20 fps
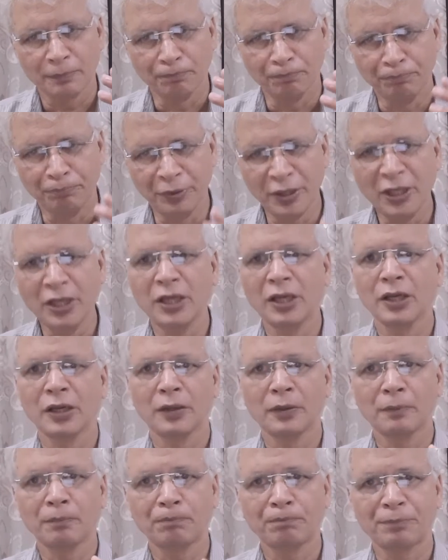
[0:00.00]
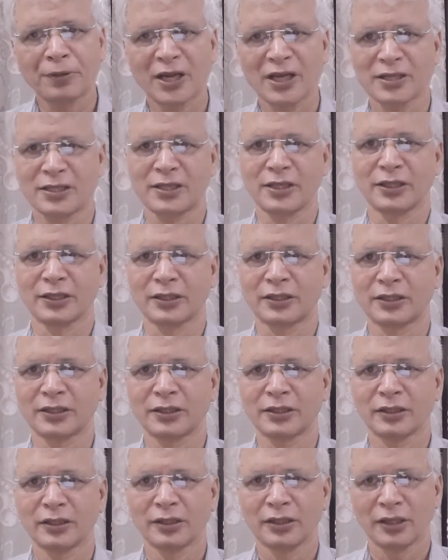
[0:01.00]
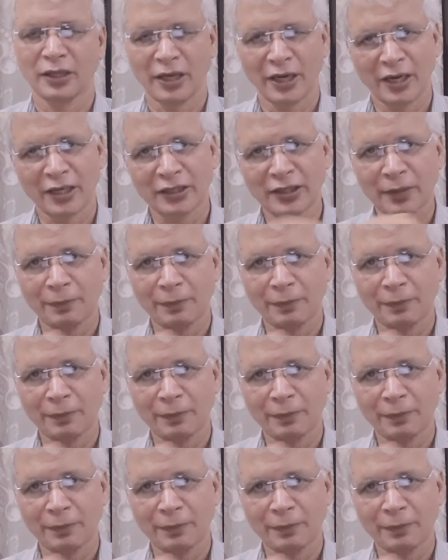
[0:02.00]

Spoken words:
be present at